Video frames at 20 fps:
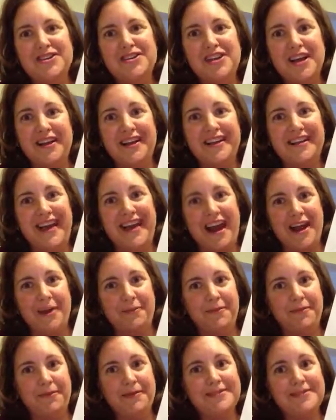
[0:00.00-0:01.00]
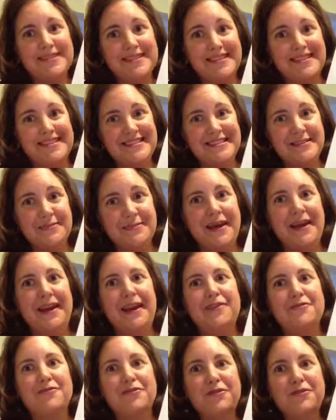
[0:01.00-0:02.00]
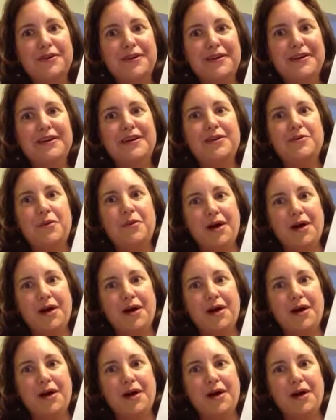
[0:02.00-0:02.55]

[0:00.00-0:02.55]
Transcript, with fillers: Gel and Animal System and I really